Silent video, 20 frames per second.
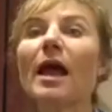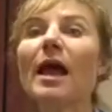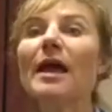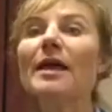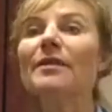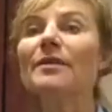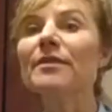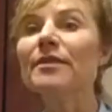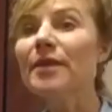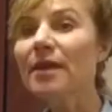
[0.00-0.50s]

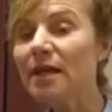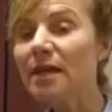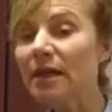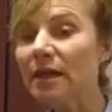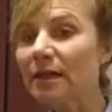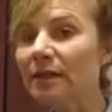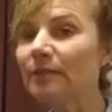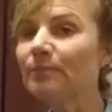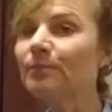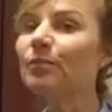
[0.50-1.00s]
And
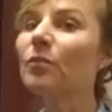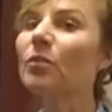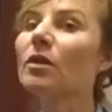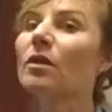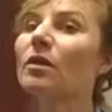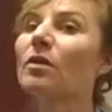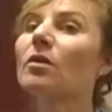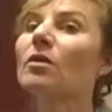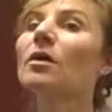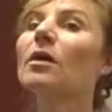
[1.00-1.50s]
then
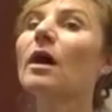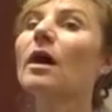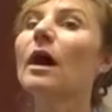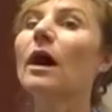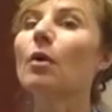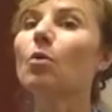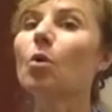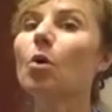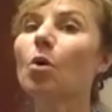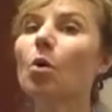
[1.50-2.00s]

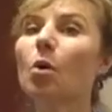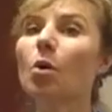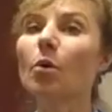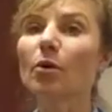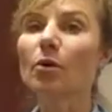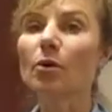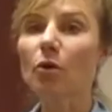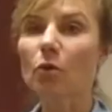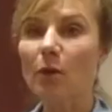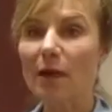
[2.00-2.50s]
I
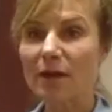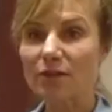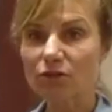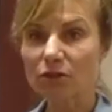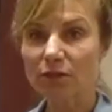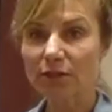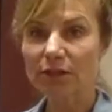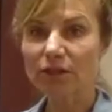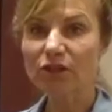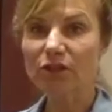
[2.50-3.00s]
will
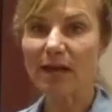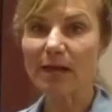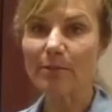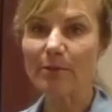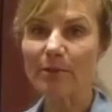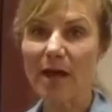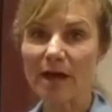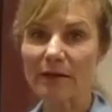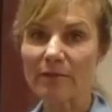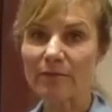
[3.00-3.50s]
gradually shape
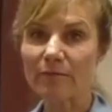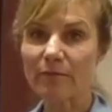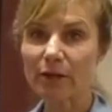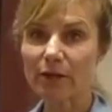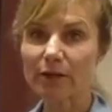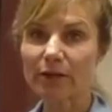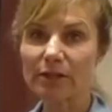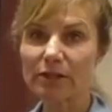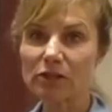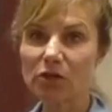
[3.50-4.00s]
that in
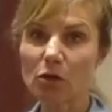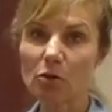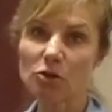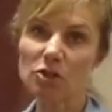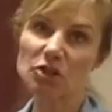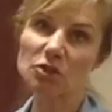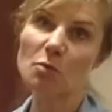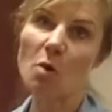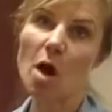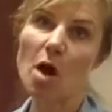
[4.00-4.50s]
very
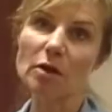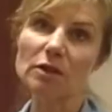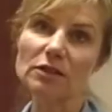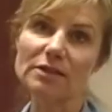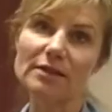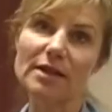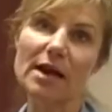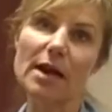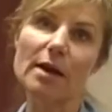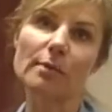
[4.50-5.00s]
small
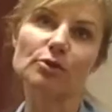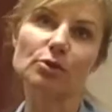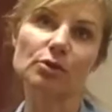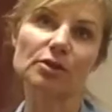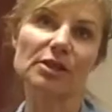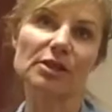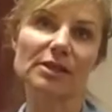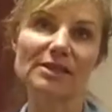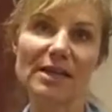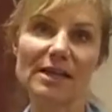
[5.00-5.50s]
steps for
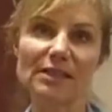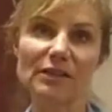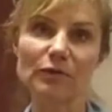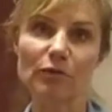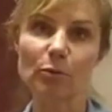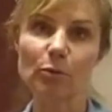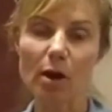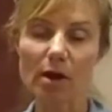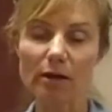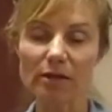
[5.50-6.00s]
successive
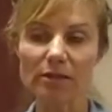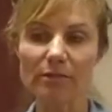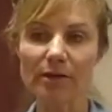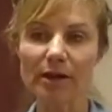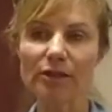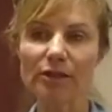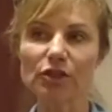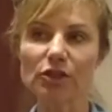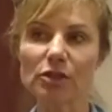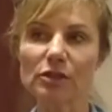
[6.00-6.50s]

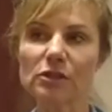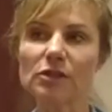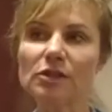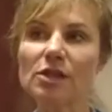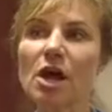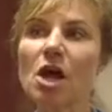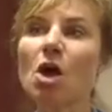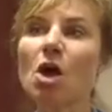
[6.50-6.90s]
approximations